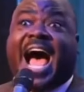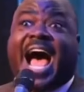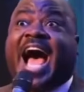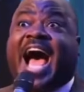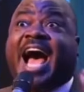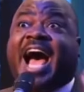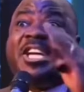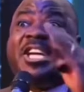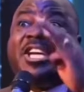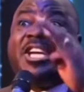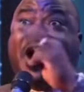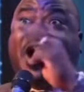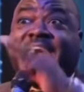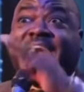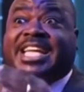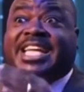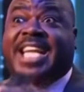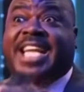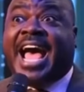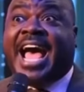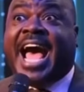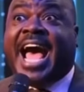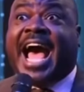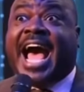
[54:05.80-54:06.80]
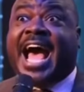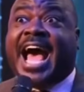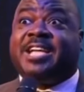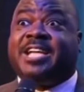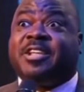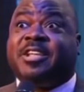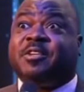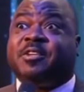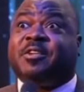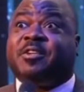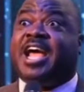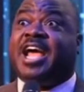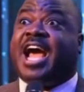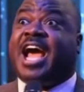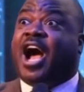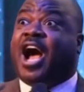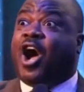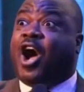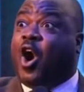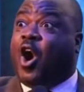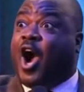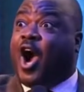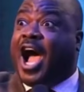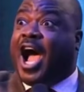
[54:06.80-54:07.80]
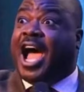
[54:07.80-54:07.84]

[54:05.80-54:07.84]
is until you do something meaningful